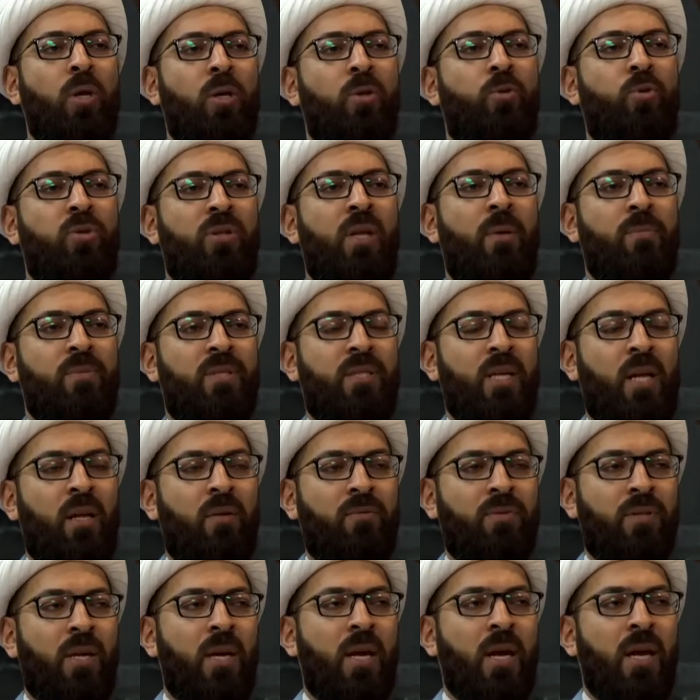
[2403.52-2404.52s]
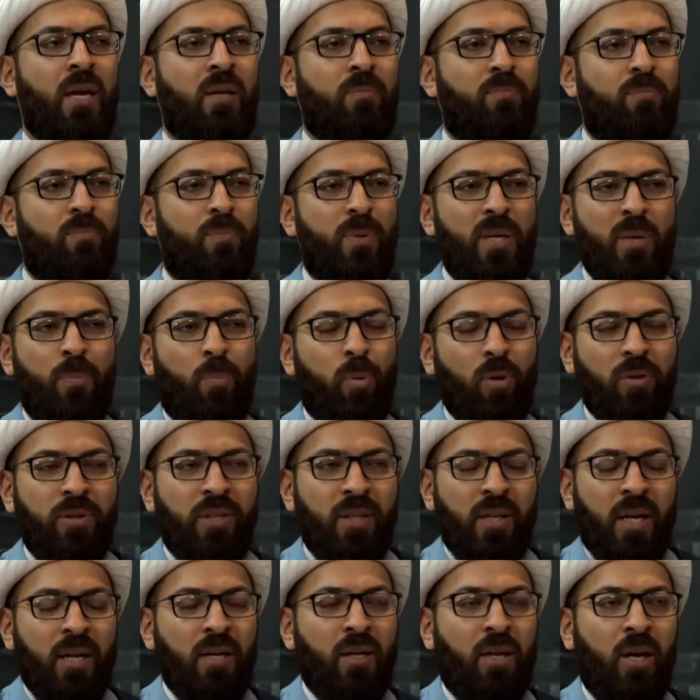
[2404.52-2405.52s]
to themselves. People
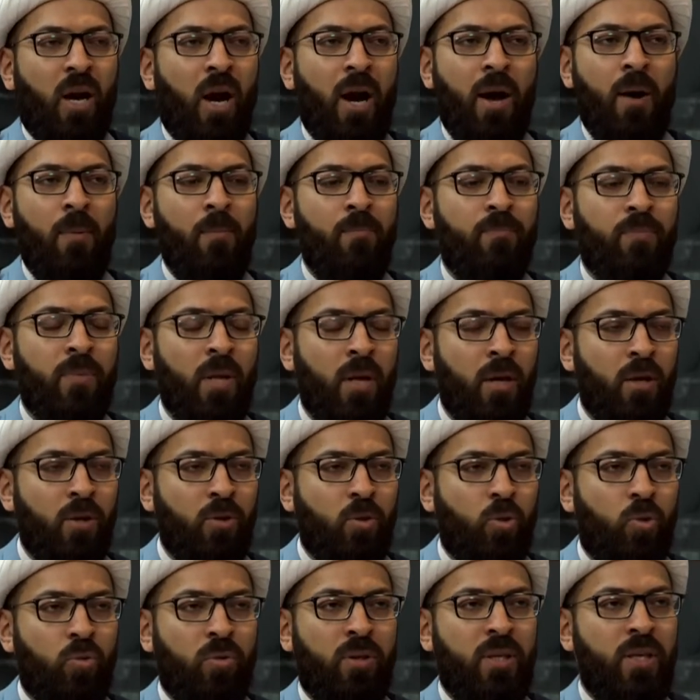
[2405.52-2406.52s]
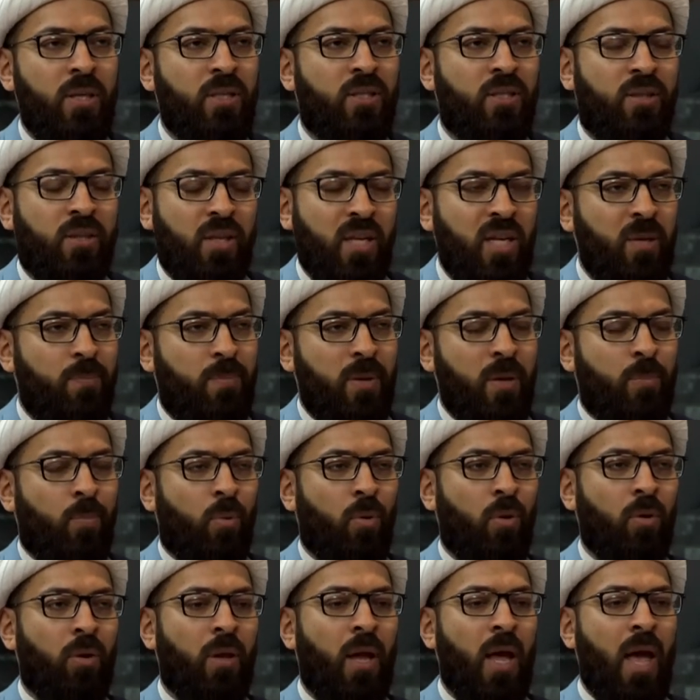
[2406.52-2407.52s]
didn't come to these three
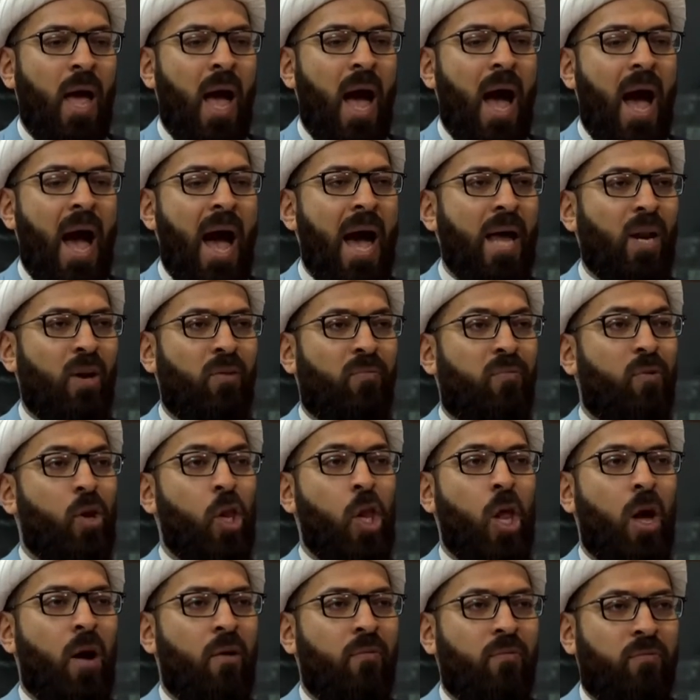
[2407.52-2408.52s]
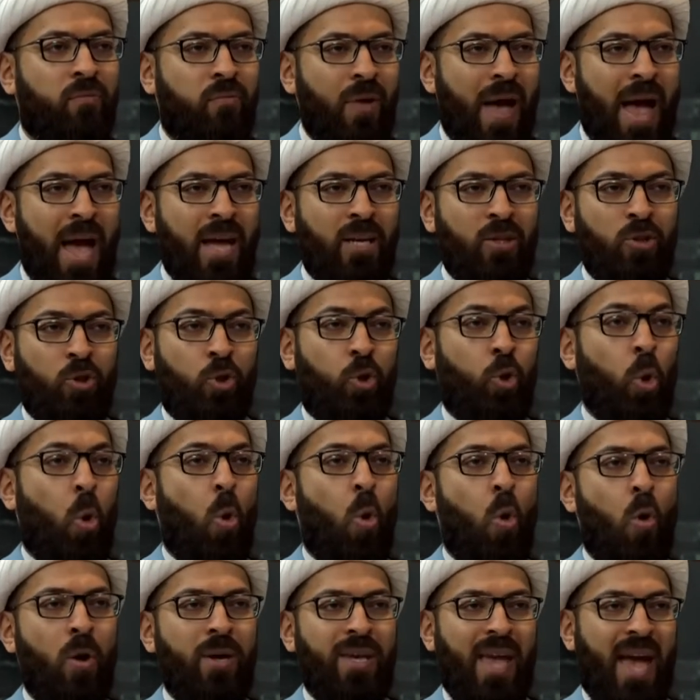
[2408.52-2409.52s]
people out of love and
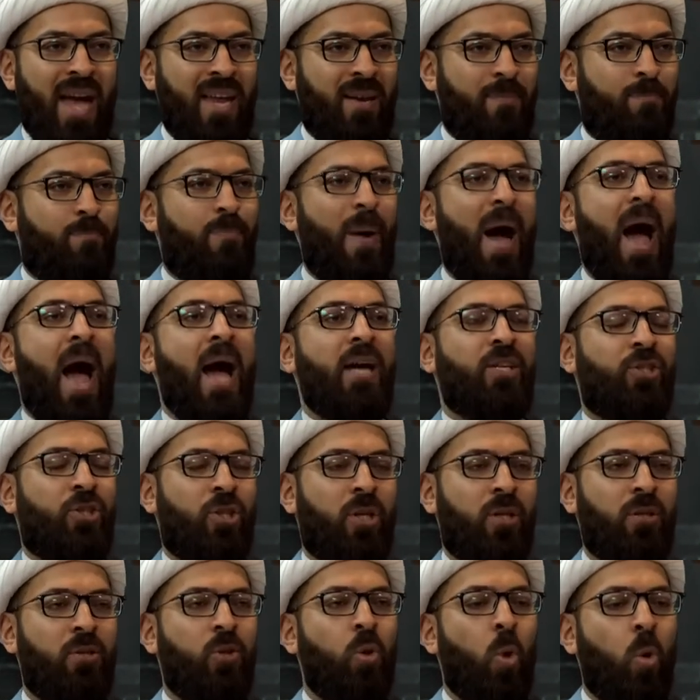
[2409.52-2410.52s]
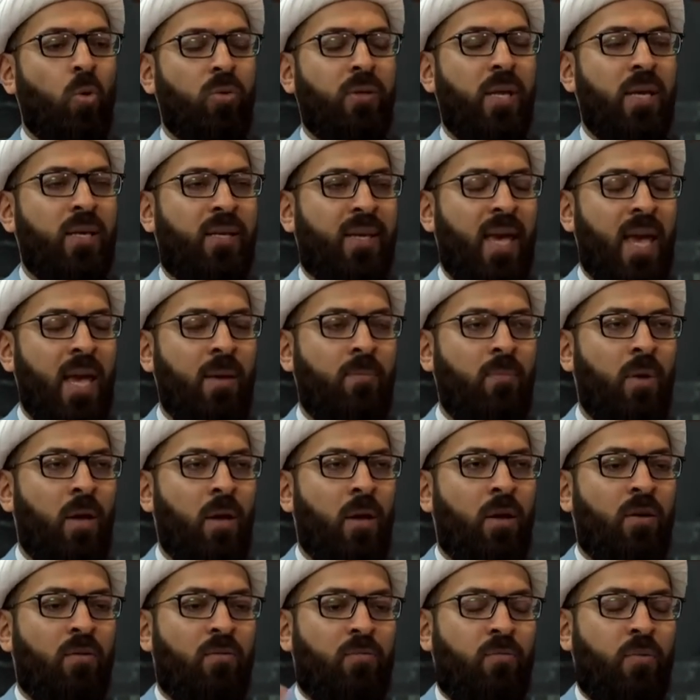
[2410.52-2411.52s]
joy and passion. No, they came
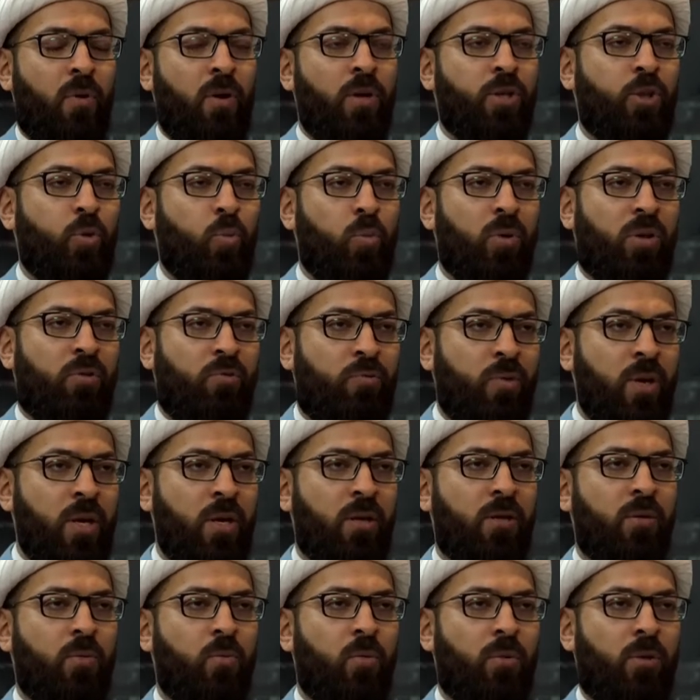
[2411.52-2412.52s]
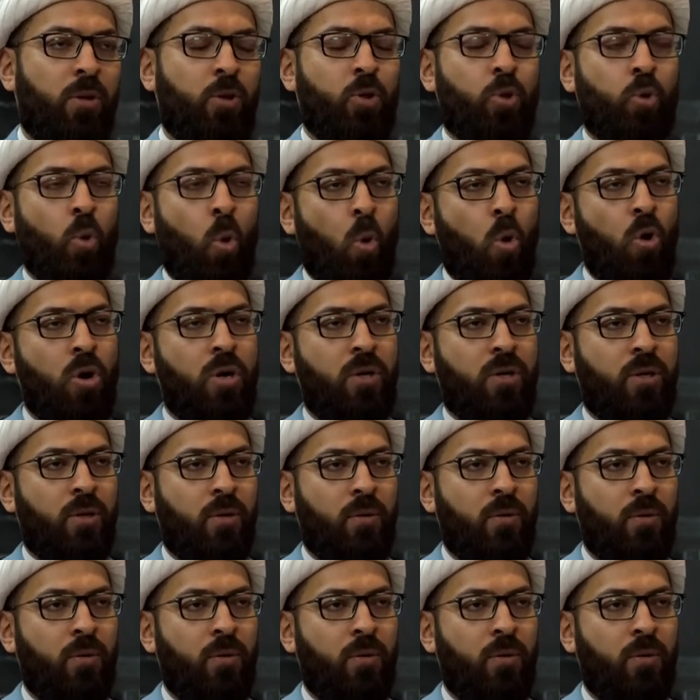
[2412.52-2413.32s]
first with fear, with the sword,